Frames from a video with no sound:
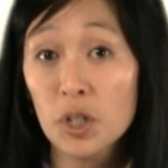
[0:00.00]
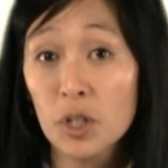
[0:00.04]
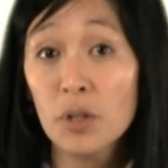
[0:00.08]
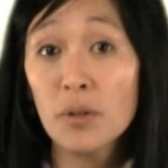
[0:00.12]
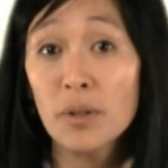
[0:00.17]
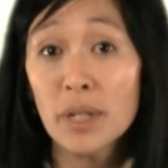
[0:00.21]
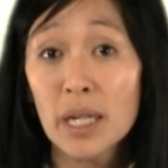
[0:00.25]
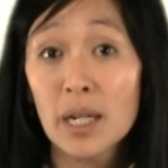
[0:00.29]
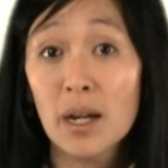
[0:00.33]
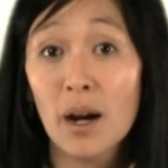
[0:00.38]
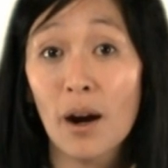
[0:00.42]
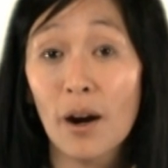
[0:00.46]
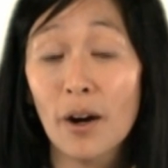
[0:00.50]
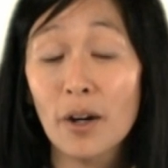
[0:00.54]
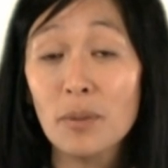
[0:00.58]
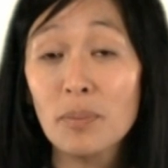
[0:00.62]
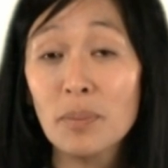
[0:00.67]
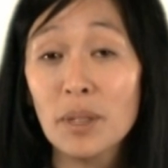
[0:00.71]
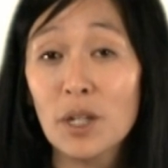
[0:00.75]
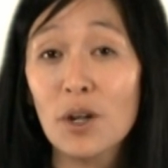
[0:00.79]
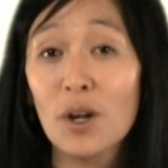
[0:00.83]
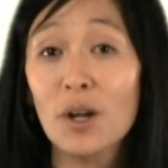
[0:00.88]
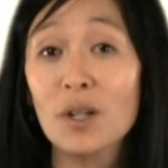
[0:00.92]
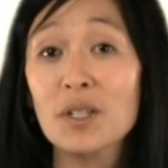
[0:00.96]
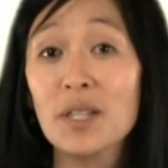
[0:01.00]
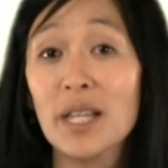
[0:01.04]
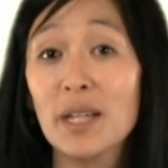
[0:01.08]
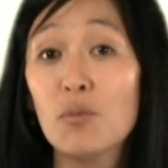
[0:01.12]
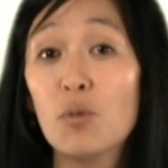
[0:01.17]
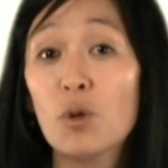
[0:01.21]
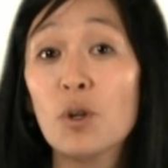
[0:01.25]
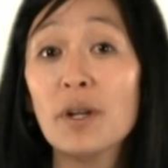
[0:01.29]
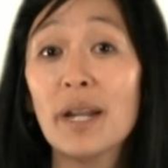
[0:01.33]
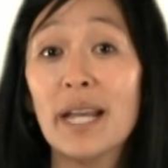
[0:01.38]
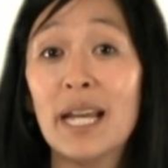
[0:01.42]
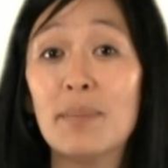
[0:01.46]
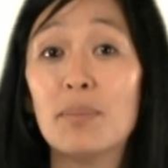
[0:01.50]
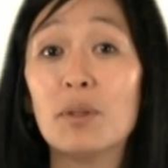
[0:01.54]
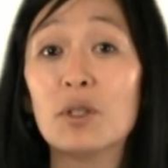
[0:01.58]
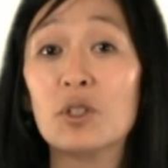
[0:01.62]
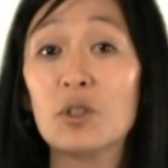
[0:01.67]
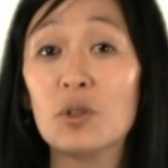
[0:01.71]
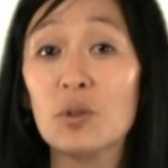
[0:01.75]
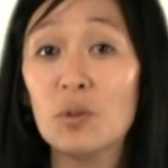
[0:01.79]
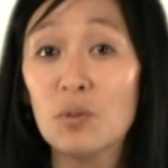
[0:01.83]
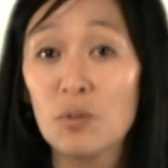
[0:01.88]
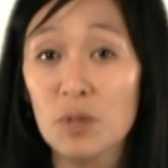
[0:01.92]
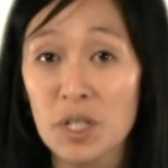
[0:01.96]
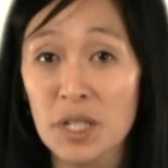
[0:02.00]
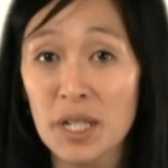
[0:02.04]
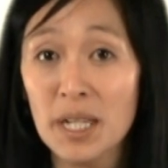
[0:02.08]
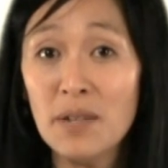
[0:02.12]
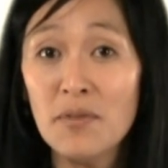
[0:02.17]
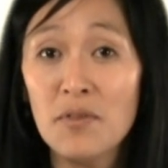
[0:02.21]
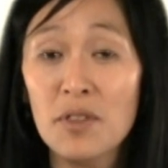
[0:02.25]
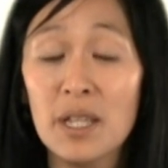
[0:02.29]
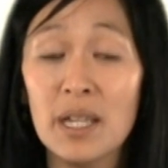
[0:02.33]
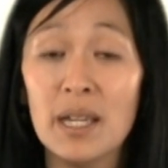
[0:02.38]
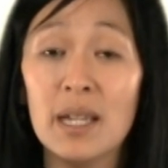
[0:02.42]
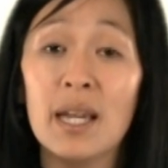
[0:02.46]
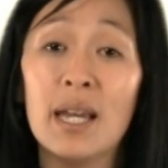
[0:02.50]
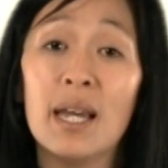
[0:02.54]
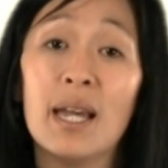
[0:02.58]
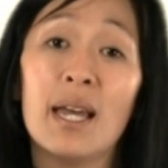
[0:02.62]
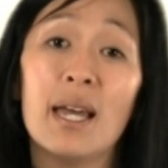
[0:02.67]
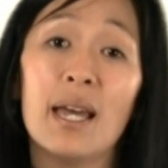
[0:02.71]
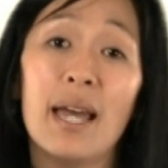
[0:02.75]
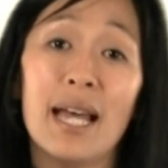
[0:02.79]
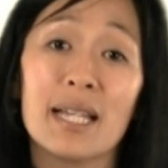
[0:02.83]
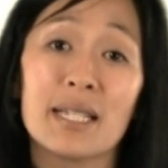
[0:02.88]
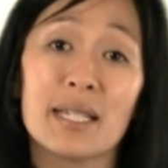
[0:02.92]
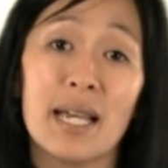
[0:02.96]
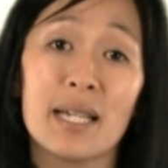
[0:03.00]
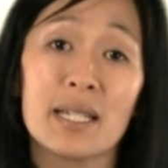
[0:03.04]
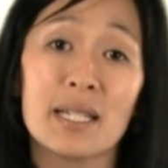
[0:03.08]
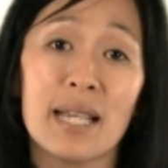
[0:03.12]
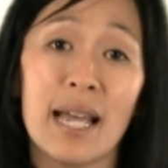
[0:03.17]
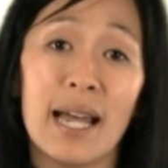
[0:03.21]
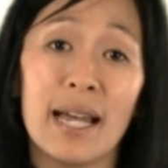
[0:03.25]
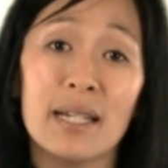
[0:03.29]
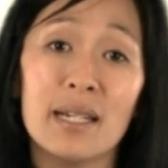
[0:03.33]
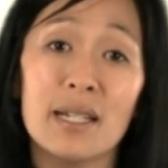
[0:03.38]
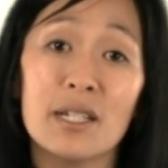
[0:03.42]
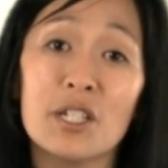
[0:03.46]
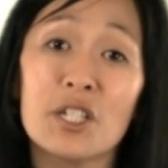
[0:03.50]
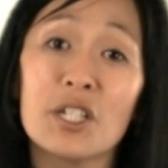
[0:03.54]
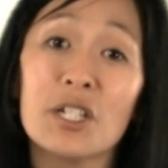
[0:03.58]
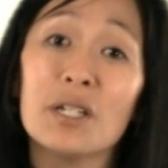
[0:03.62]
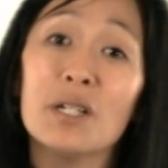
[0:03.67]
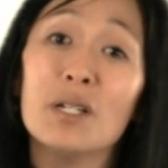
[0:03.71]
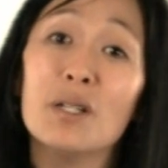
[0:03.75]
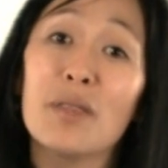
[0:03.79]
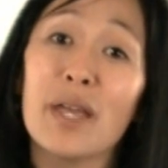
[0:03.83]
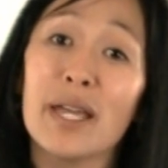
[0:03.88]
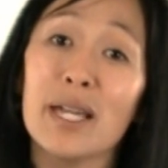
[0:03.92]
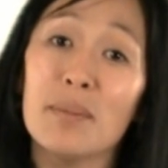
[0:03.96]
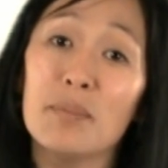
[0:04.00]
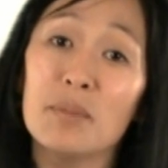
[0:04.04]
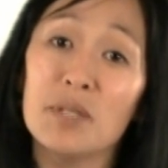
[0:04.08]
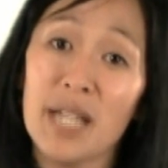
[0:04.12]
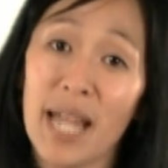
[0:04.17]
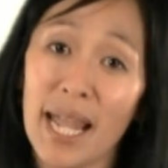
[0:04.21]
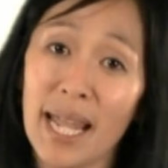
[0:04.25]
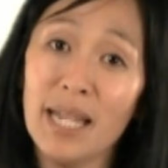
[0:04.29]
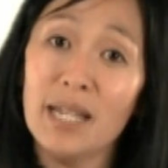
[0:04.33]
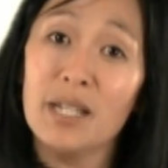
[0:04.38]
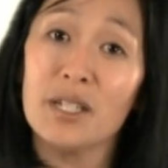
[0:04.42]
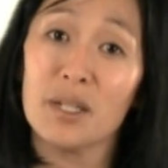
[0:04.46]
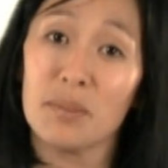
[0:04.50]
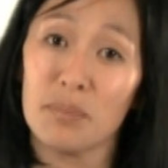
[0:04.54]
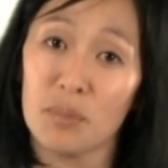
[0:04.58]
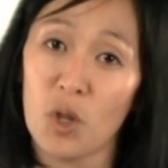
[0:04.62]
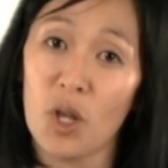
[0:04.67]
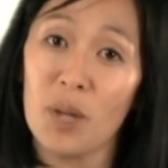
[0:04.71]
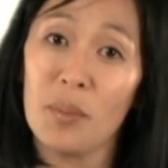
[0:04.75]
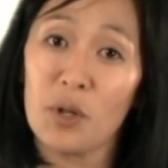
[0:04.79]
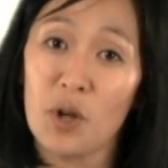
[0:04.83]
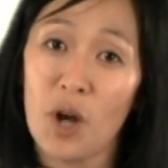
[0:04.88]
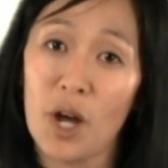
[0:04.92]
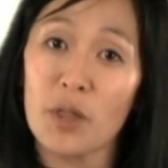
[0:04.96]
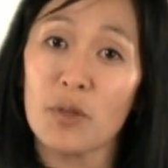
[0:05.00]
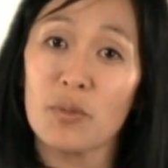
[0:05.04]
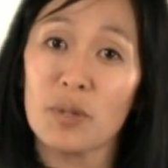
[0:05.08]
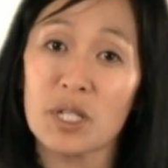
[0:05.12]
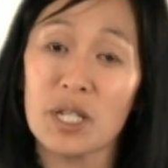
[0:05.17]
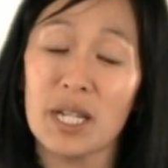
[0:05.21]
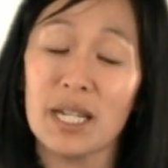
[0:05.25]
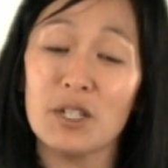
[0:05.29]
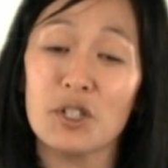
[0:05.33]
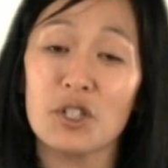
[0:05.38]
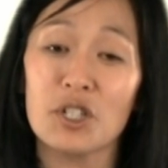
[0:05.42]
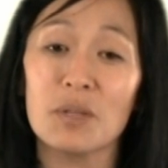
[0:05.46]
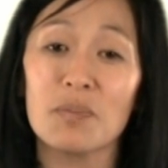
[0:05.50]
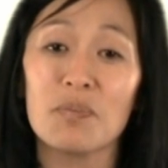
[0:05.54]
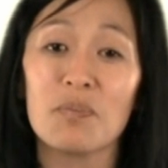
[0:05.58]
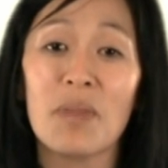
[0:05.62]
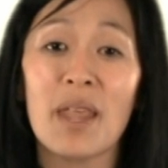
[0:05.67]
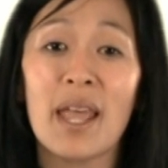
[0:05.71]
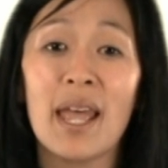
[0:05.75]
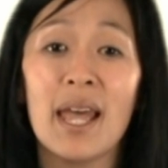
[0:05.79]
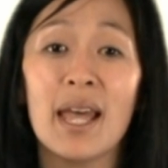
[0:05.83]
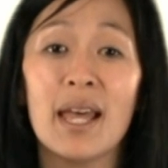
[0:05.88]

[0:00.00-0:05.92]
Security card because they weren't able to receive the SSN until they obtained employment authorization.